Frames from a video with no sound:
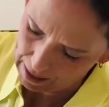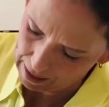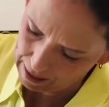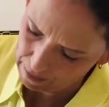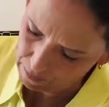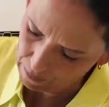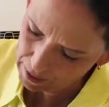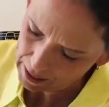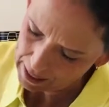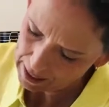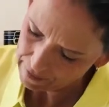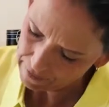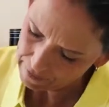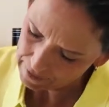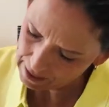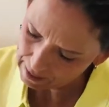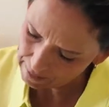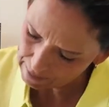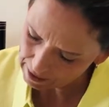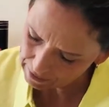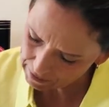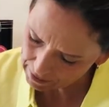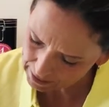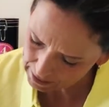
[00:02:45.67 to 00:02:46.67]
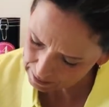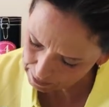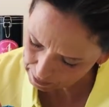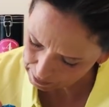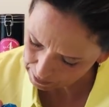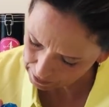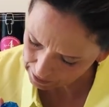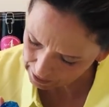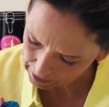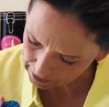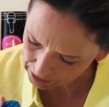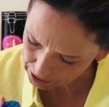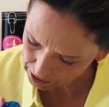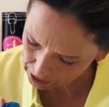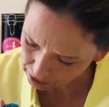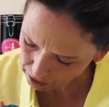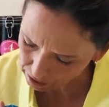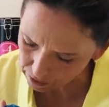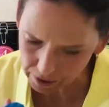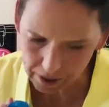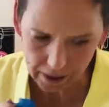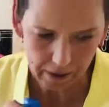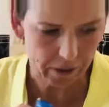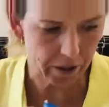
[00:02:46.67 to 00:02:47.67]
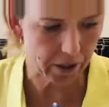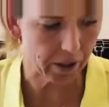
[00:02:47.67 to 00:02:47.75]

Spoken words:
when I found my recipe book, I actually thought